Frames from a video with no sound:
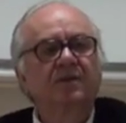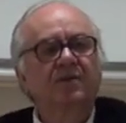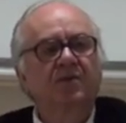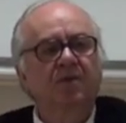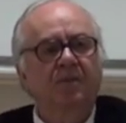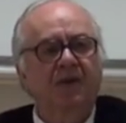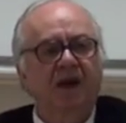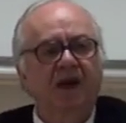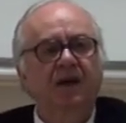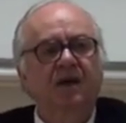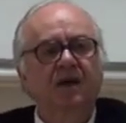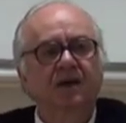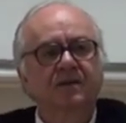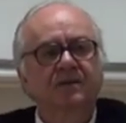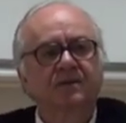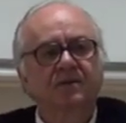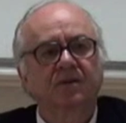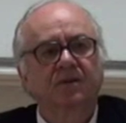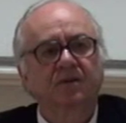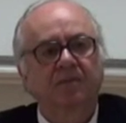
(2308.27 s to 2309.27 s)

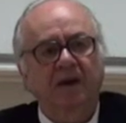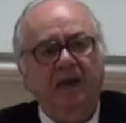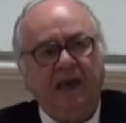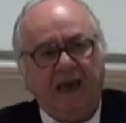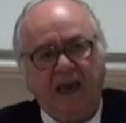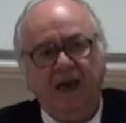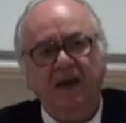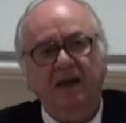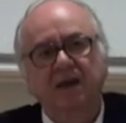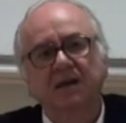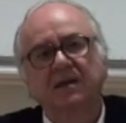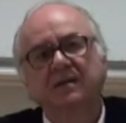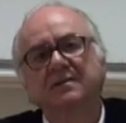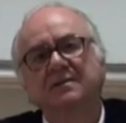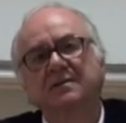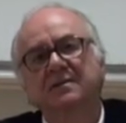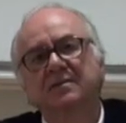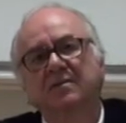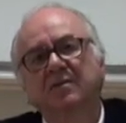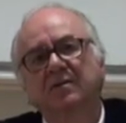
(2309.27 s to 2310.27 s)
Romanians, to the
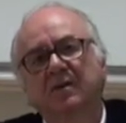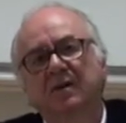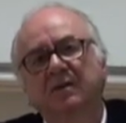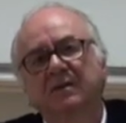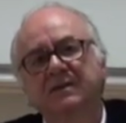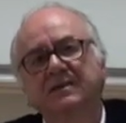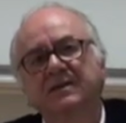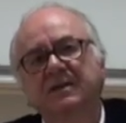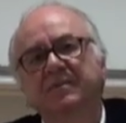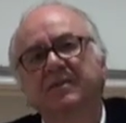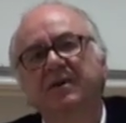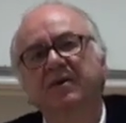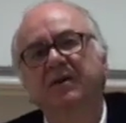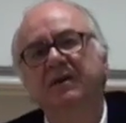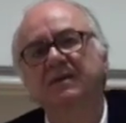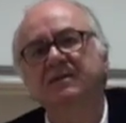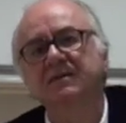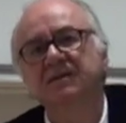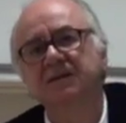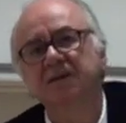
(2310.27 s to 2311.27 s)
Bulgarians, to all these
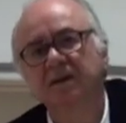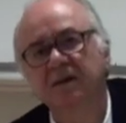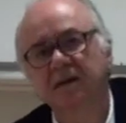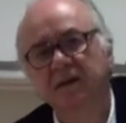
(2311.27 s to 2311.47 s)
immigrants